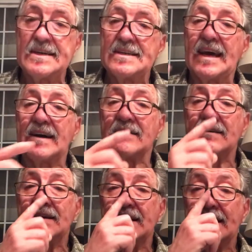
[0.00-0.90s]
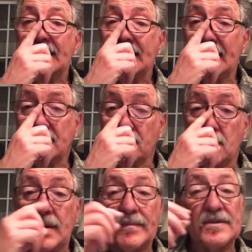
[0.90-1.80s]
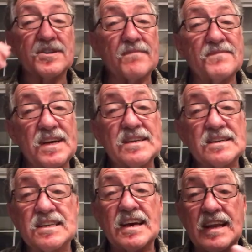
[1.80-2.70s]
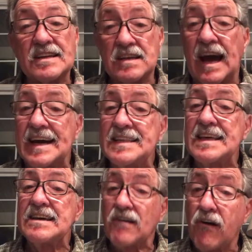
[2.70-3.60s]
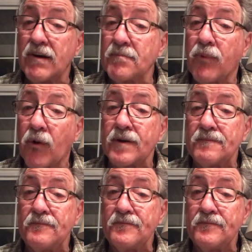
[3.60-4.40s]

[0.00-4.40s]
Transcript: Now, let's remember some things that I think are important.